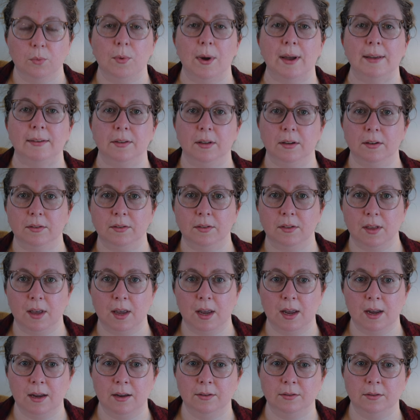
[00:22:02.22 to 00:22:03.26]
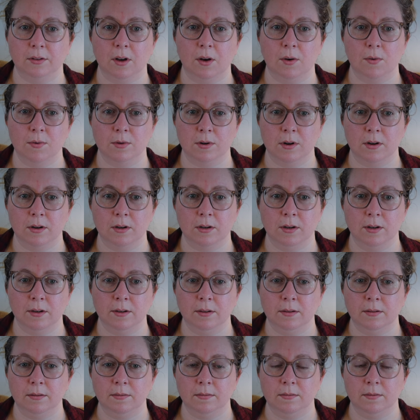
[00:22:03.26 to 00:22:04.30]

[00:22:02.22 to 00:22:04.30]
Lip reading: Wessex thing is going on.